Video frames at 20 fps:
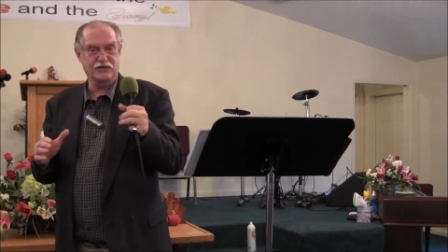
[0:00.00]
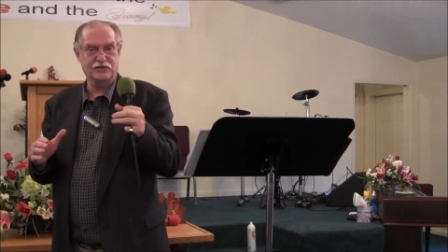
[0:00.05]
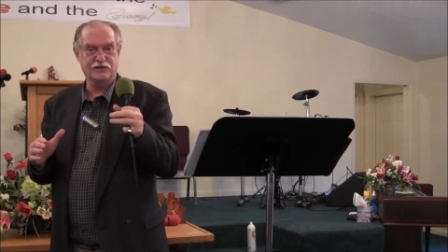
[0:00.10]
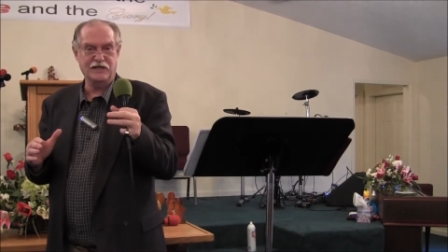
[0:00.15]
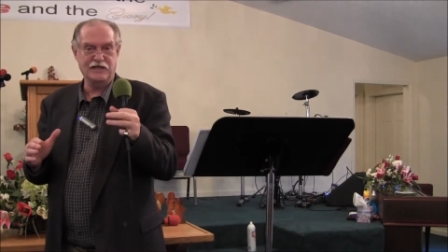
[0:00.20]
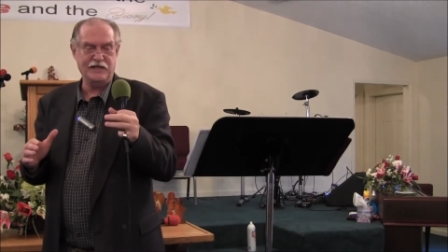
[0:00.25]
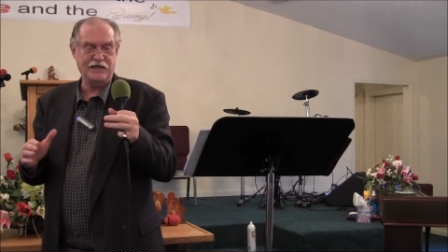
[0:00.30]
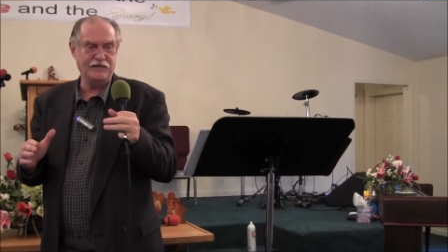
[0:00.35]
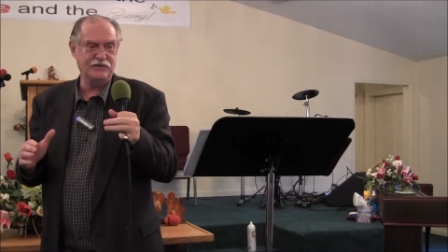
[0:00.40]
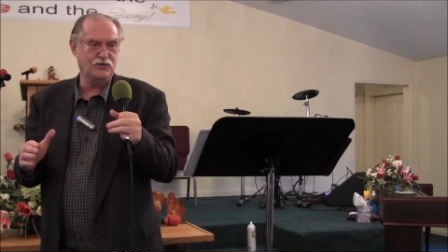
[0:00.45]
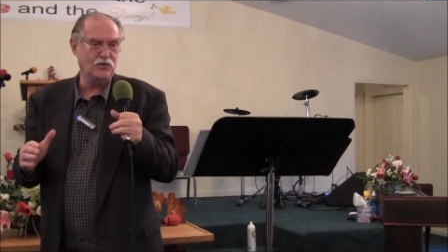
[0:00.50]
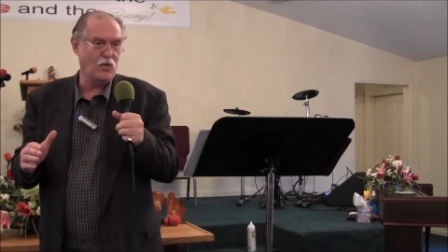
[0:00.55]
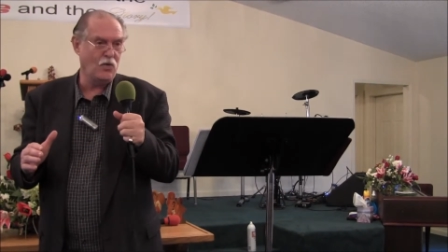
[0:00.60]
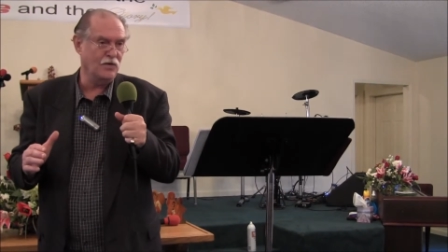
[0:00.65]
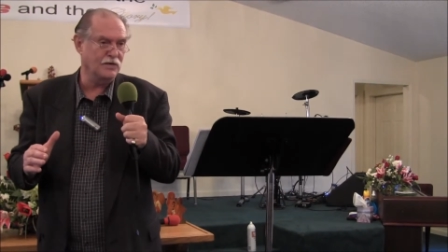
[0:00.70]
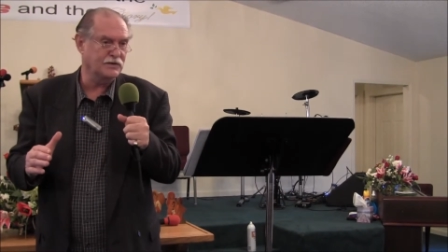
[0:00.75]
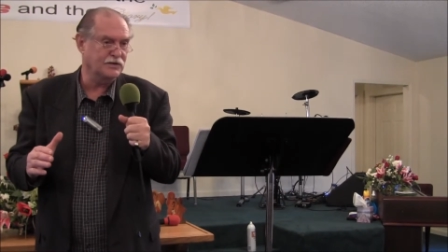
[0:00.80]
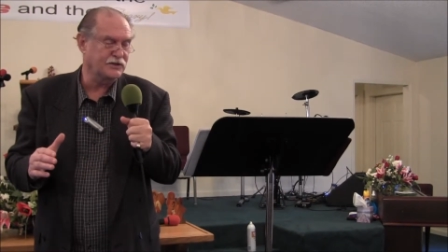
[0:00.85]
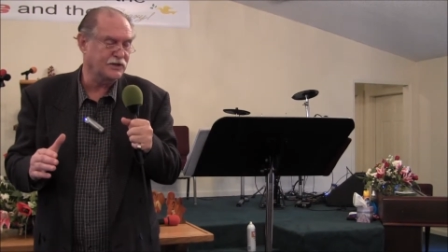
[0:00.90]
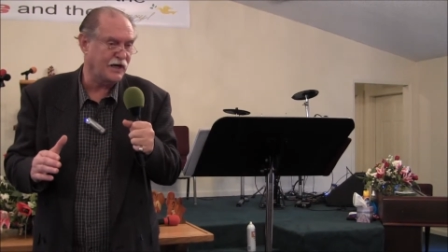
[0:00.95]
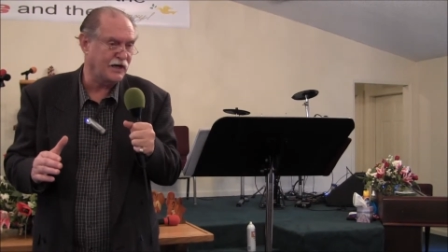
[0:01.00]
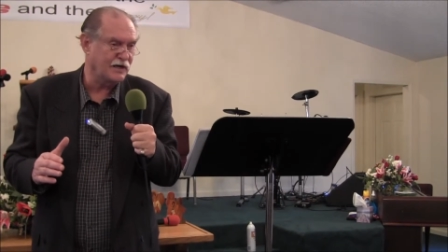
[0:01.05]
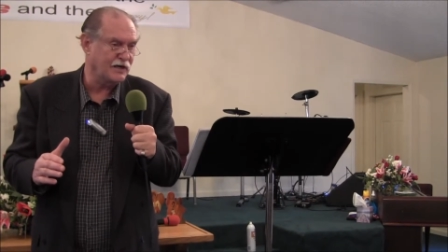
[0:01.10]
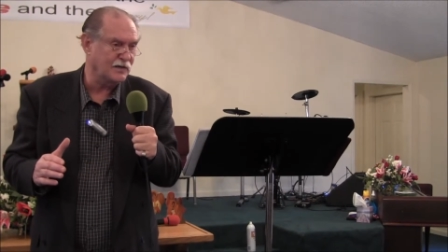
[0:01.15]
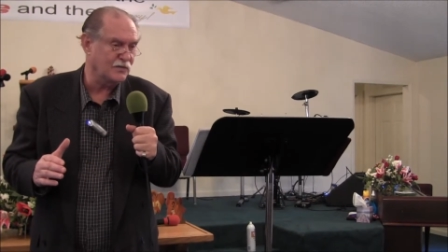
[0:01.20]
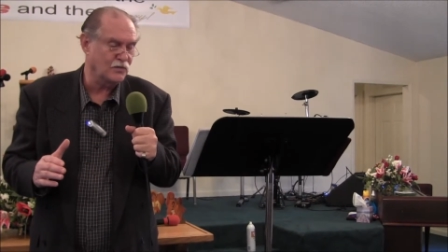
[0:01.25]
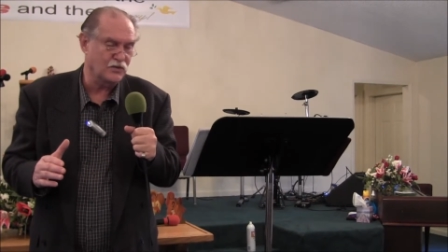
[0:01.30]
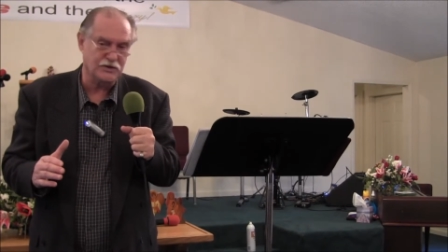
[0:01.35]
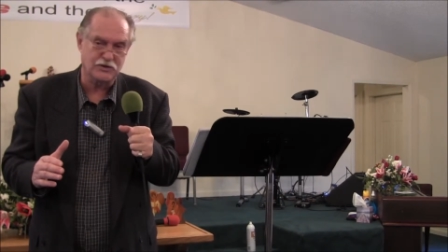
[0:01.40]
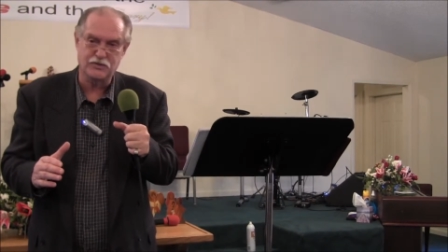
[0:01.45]
to lean toward
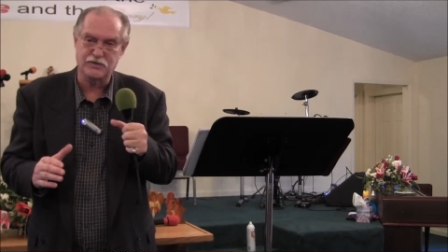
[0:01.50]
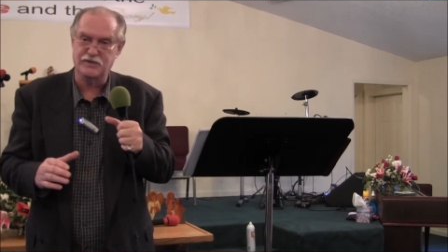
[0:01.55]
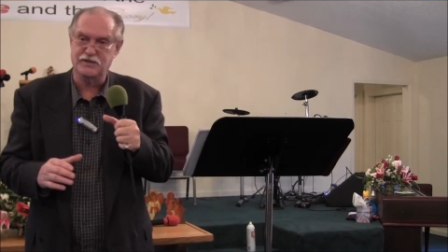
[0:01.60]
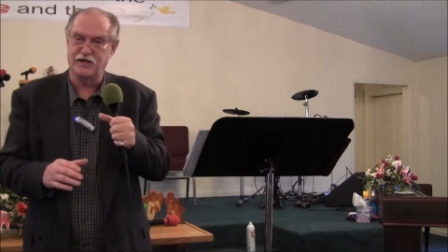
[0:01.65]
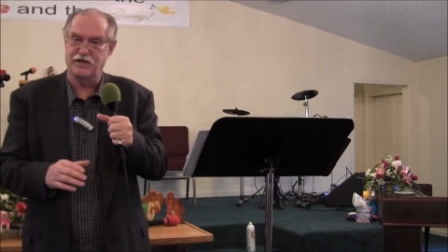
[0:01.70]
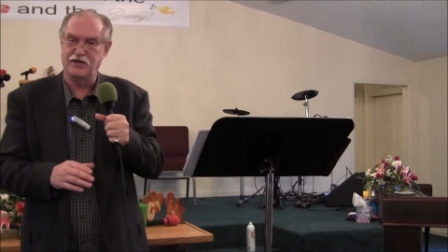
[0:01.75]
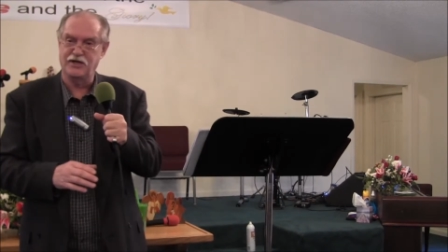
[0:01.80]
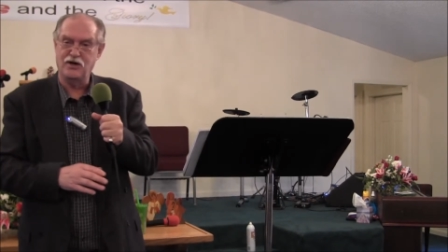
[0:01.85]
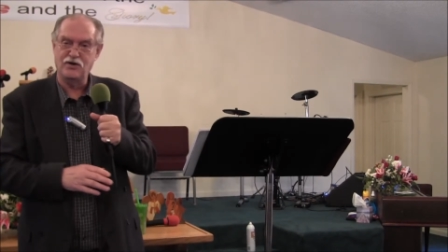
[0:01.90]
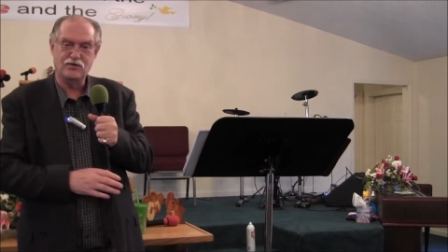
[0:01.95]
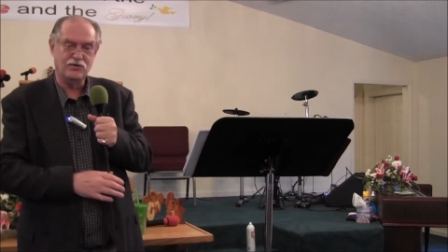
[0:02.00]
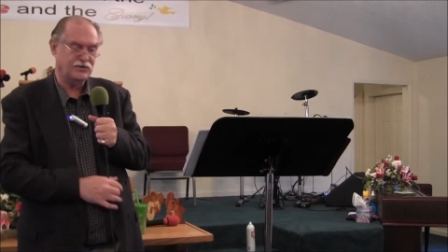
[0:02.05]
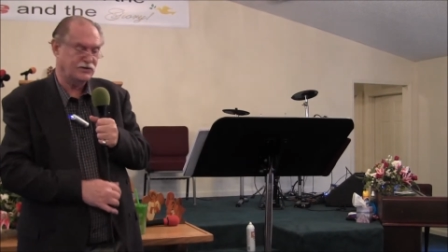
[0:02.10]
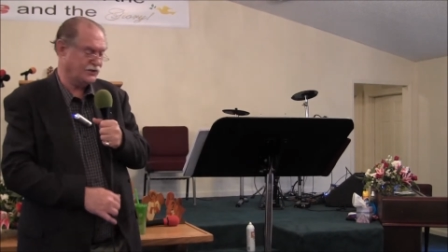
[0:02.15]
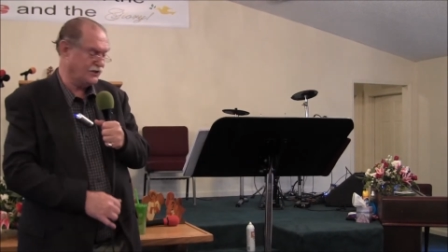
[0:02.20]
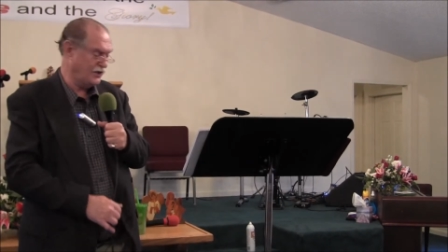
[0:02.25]
Jacob, which was the younger